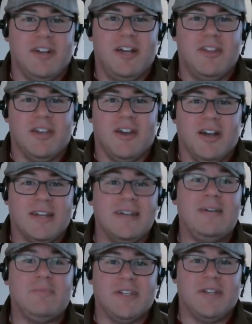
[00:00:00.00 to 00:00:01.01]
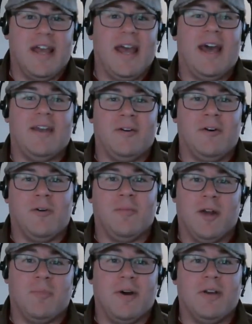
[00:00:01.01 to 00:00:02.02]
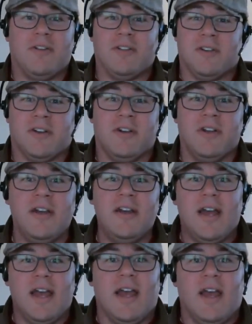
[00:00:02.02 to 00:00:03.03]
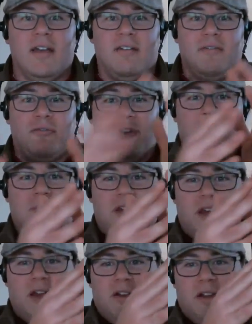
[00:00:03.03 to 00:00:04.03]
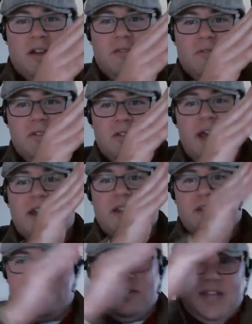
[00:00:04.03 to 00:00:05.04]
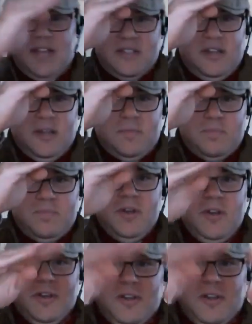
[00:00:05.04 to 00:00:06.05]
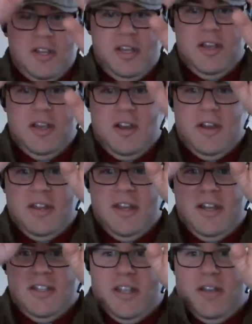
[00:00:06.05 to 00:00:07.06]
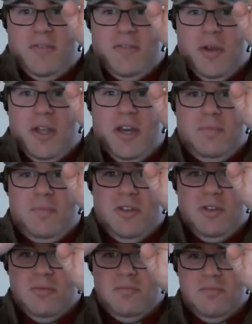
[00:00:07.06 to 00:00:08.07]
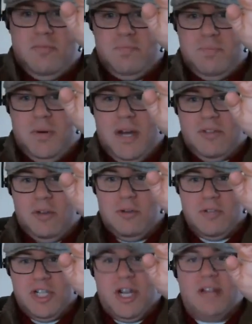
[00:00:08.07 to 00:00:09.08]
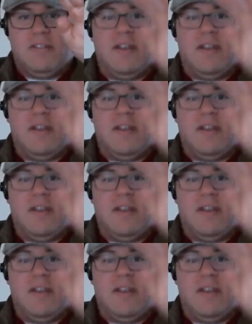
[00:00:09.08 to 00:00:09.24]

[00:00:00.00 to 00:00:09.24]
nothing on Clemson at home on a punt return, and from there it that is that's like you're here, and then instead of going up, you plateaued and shot